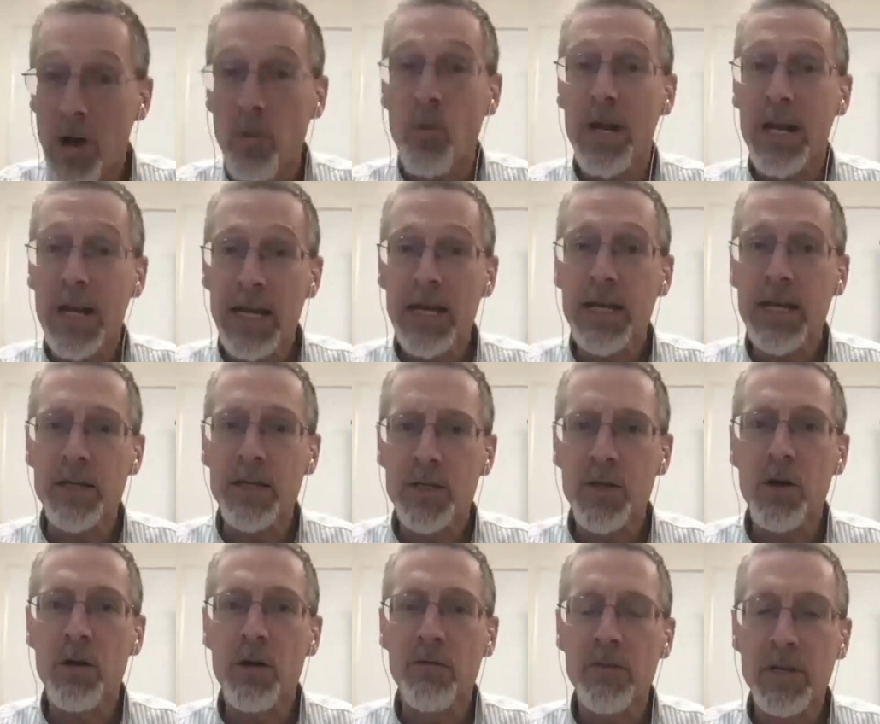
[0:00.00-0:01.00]
we need to
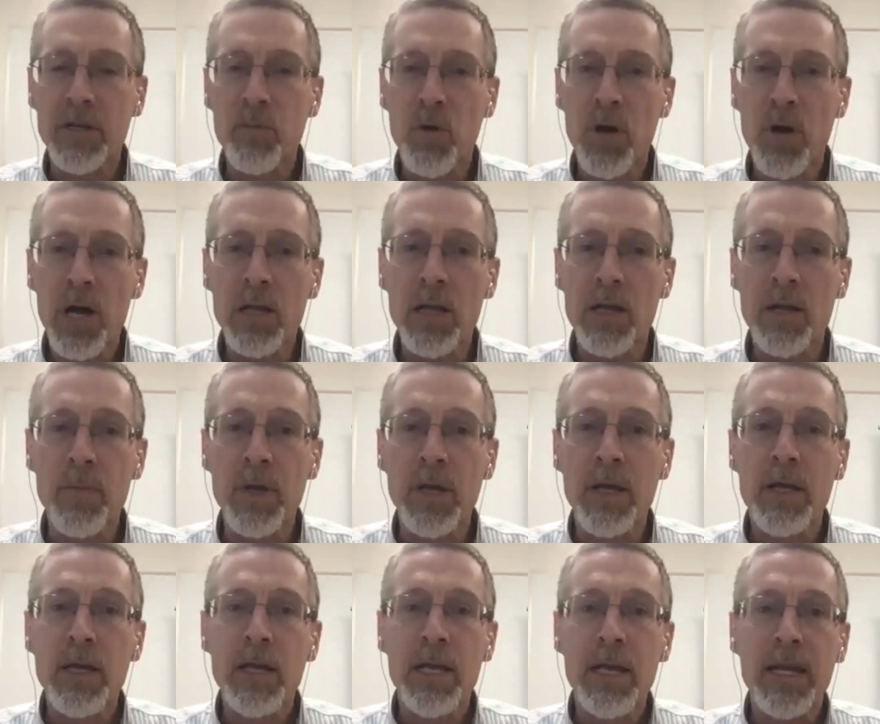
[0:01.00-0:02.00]
solve this problem
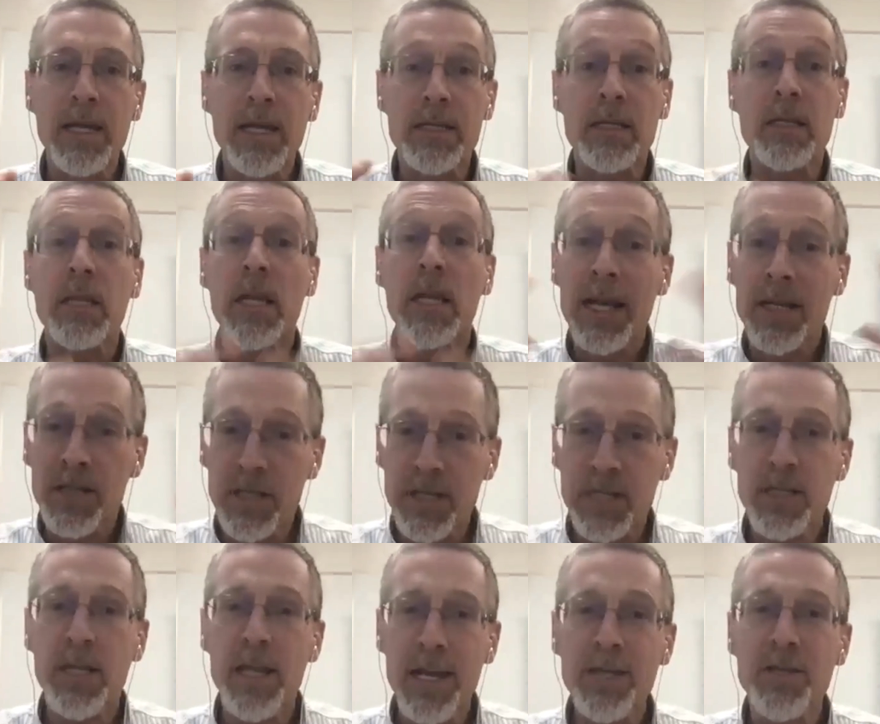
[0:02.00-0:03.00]
is
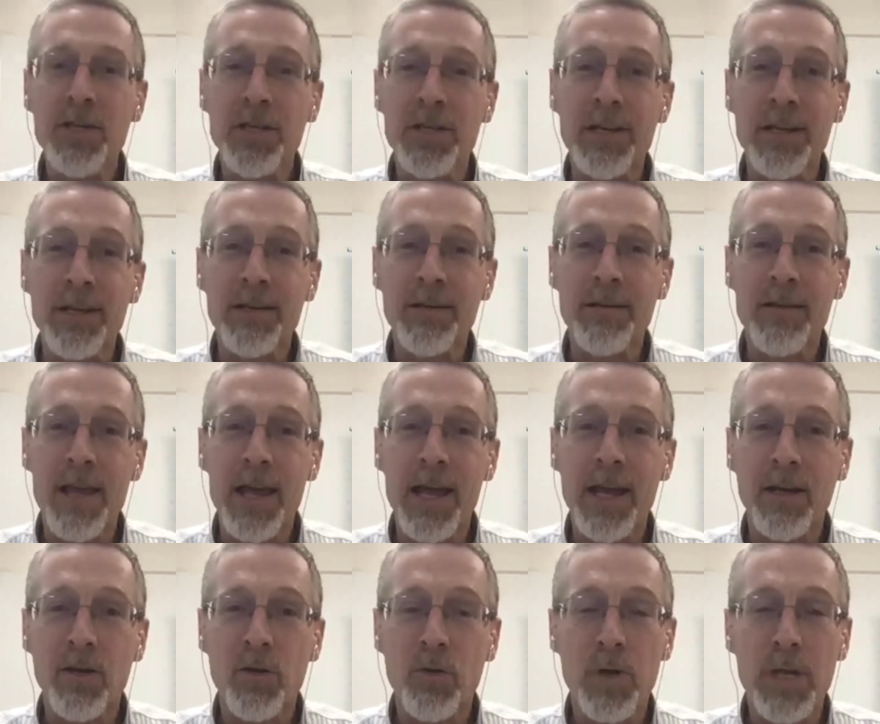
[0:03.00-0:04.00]
legislation
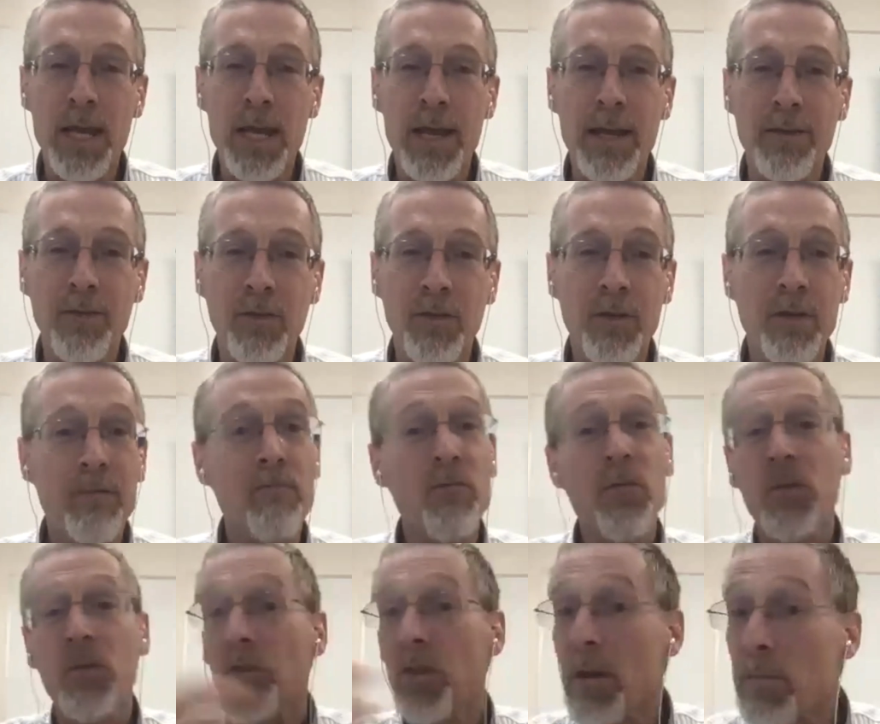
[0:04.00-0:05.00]
that creates
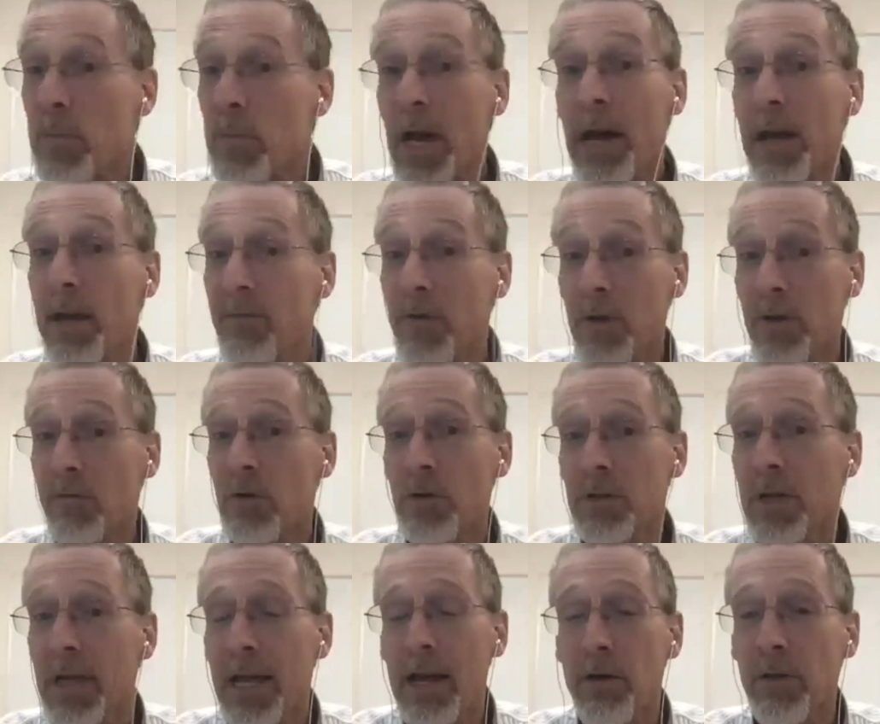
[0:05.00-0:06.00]
some kind of
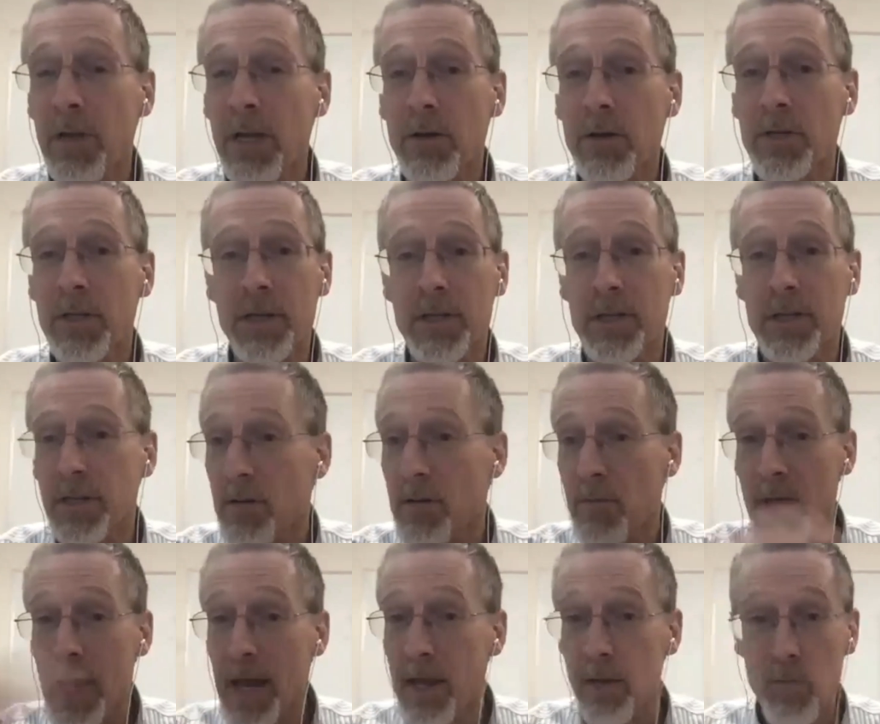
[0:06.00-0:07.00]
universal healthcare
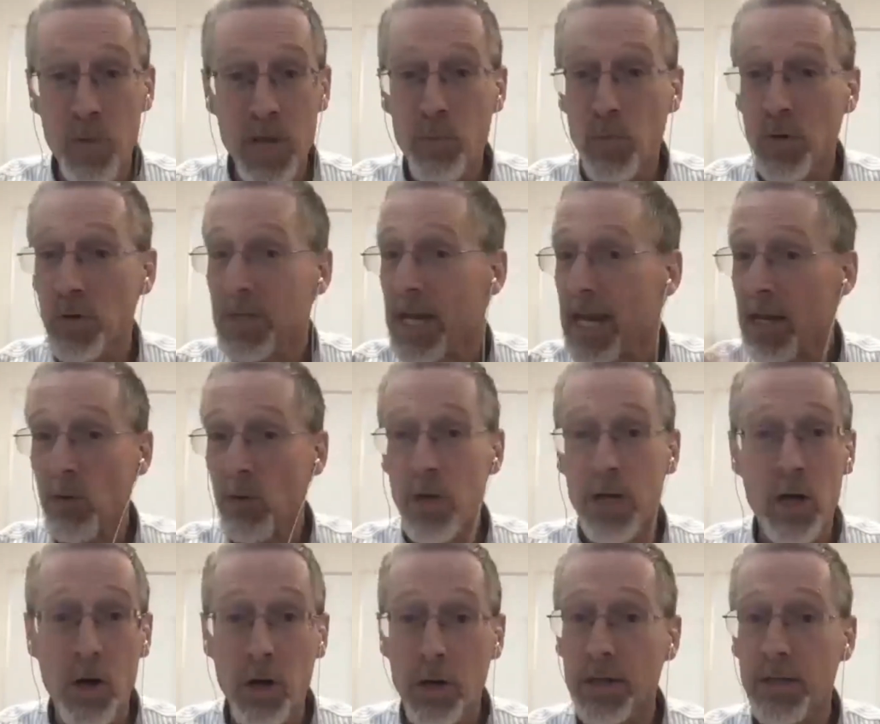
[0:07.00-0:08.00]
system that people take
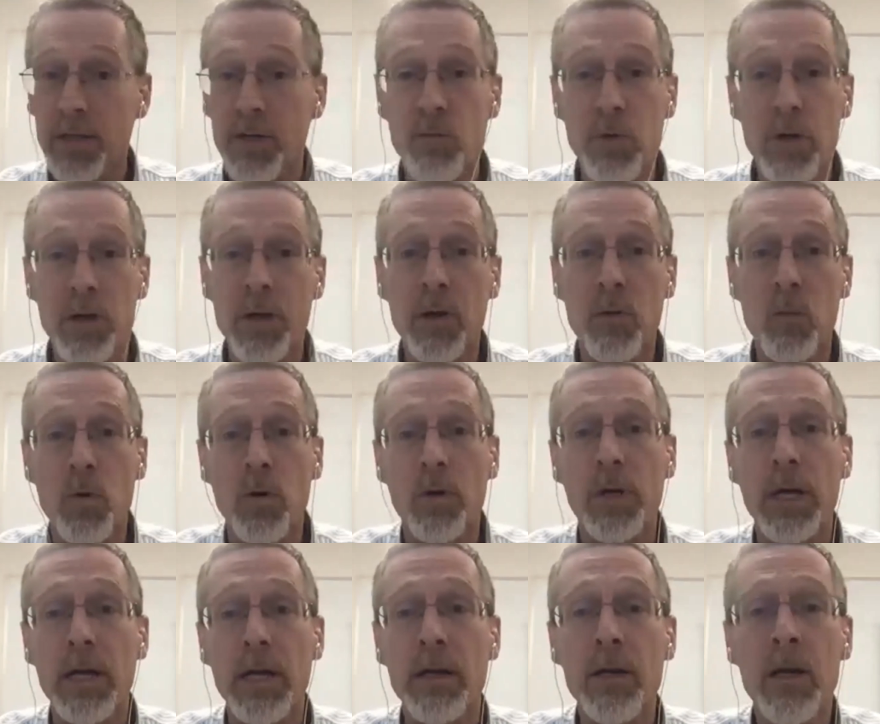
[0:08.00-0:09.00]
regardless of where they're
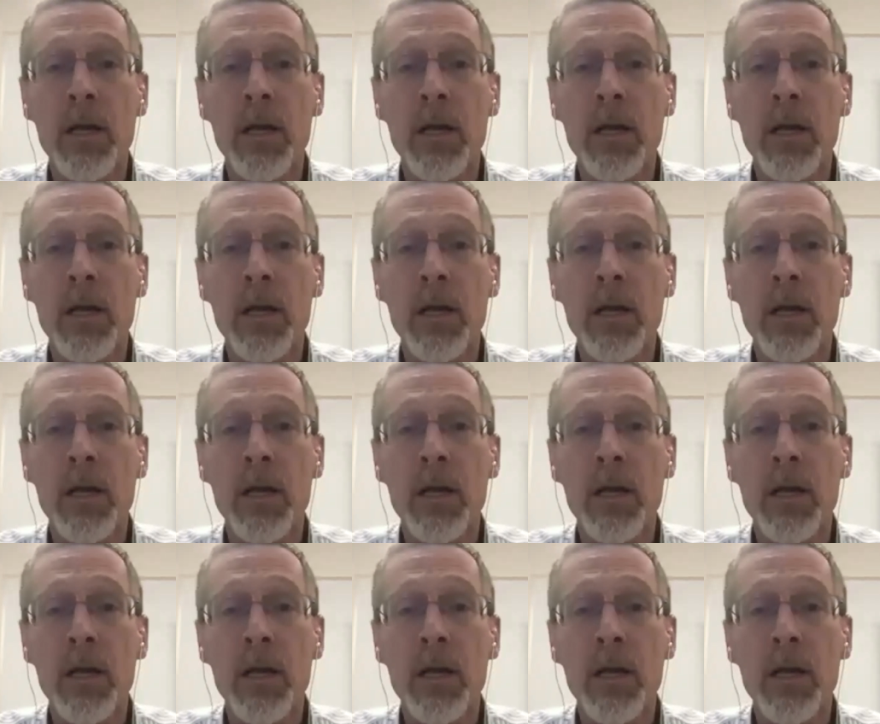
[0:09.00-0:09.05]
working.